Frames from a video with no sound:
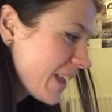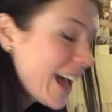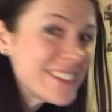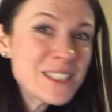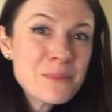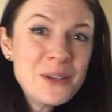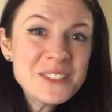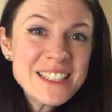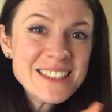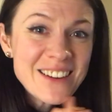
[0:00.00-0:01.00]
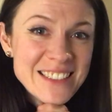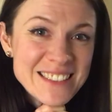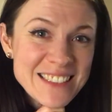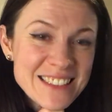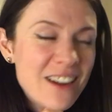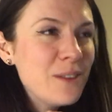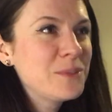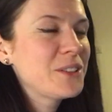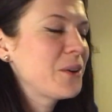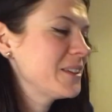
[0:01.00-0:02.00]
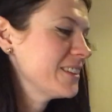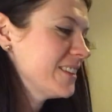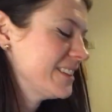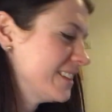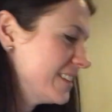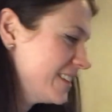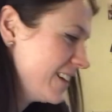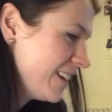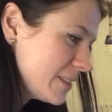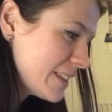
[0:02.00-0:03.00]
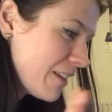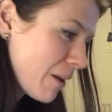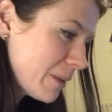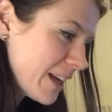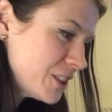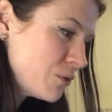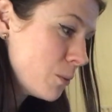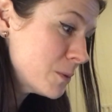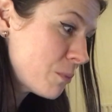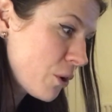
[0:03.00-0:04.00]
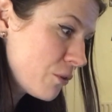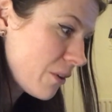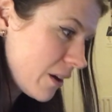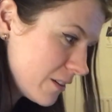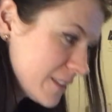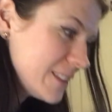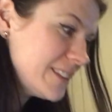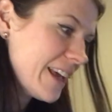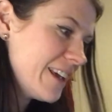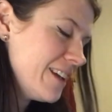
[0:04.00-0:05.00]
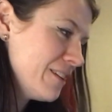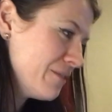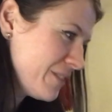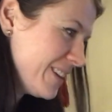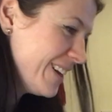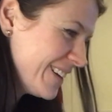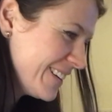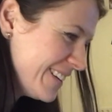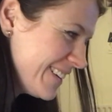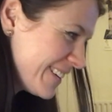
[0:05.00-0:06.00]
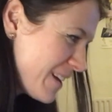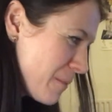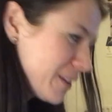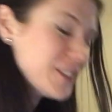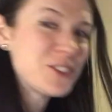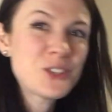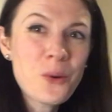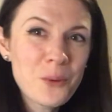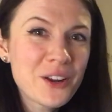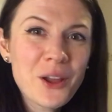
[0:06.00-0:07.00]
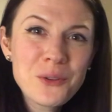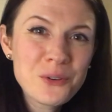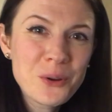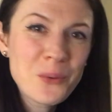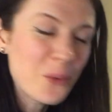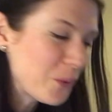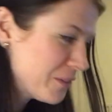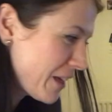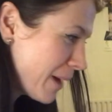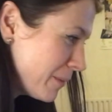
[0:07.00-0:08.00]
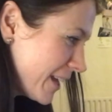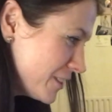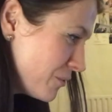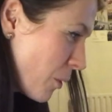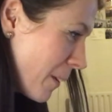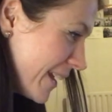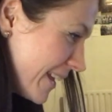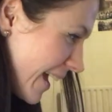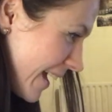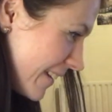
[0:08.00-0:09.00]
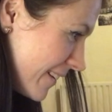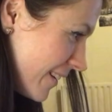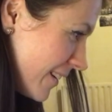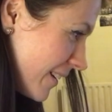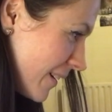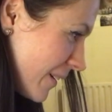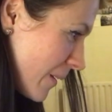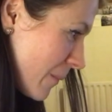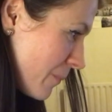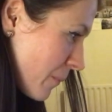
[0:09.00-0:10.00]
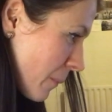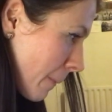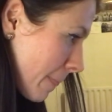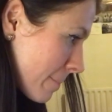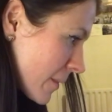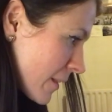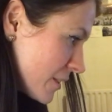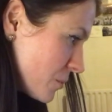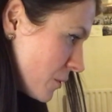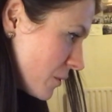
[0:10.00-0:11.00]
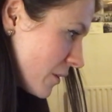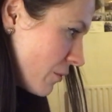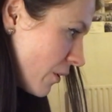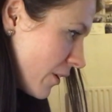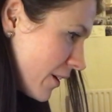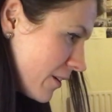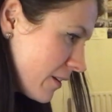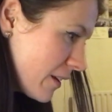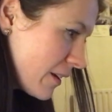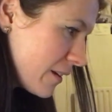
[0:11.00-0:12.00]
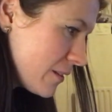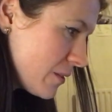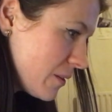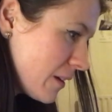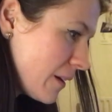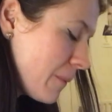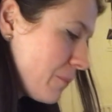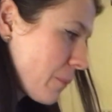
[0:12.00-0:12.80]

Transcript: Hands up, who's excited? Oh, I'm so excited. Save application form as profile, save, because I don't want to go through all of that application form again. This will arrive, yeah, do that.